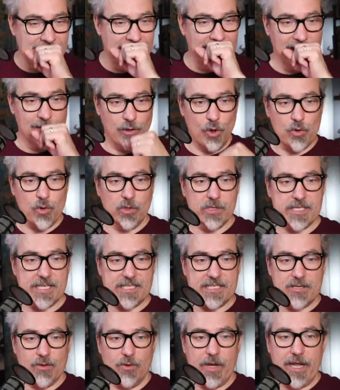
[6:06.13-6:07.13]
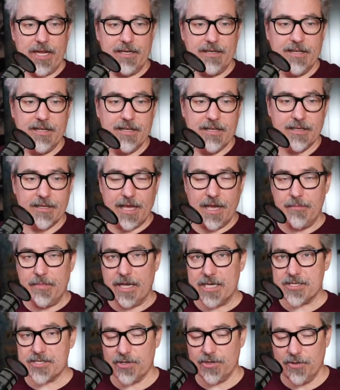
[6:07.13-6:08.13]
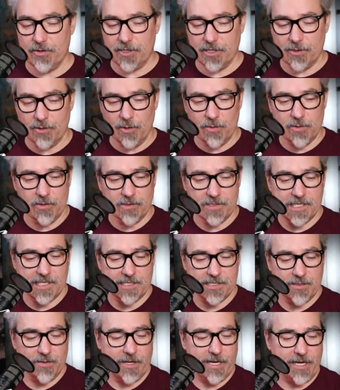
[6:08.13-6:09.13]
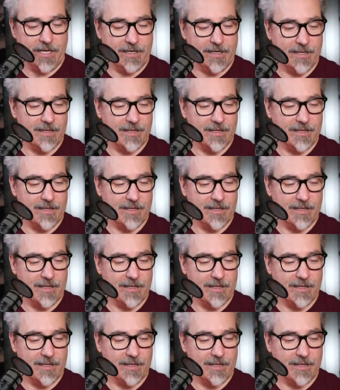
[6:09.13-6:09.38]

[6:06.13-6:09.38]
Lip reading: Local 608. Game Master Union Local 608.